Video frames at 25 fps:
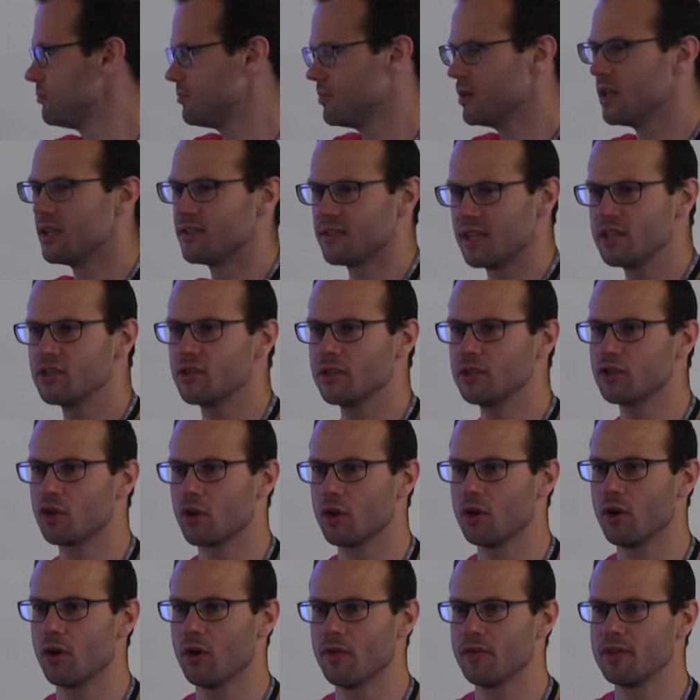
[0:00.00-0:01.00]
essentially
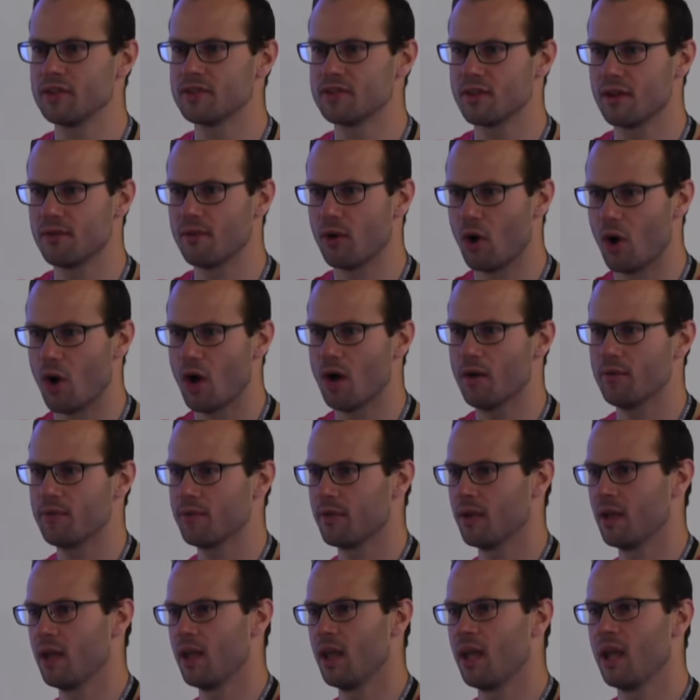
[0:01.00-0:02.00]
turn this stuff off
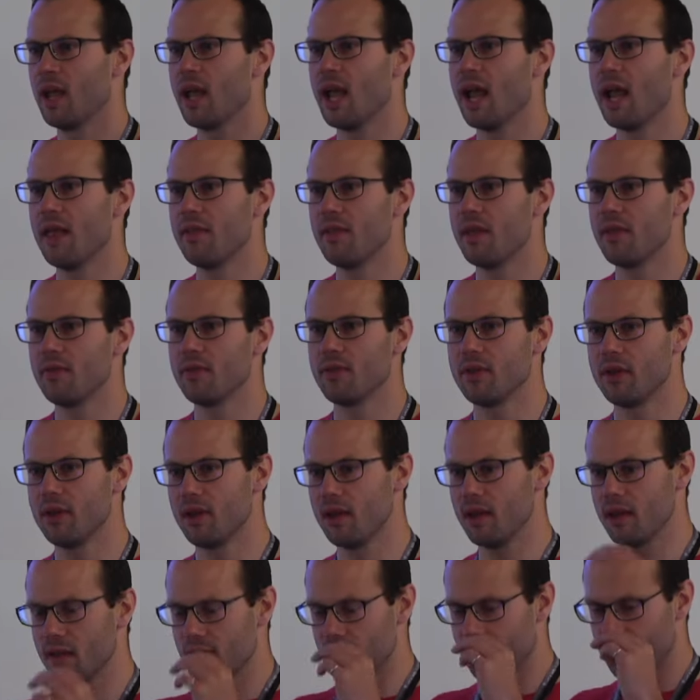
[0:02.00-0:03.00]
and then
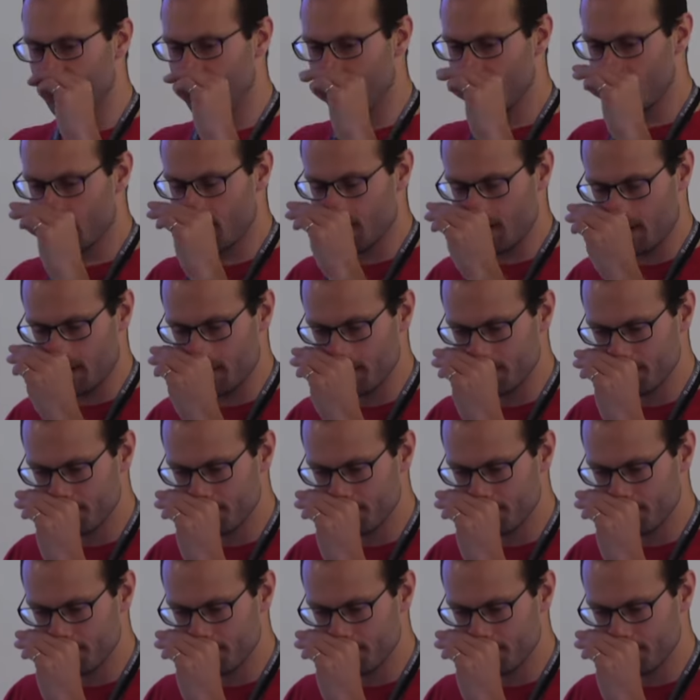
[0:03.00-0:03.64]
the, the, uh,